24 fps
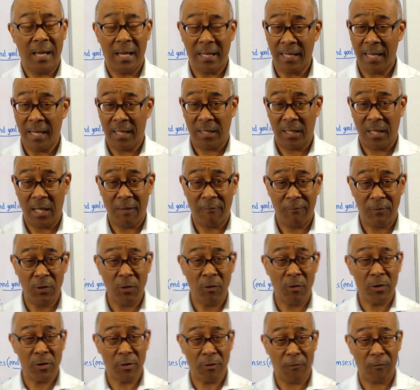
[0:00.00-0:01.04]
Again, if
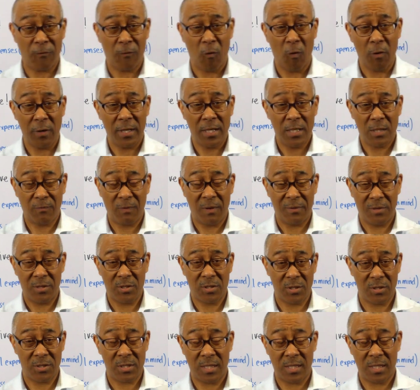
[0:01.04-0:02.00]
you're in your 40s, 50s,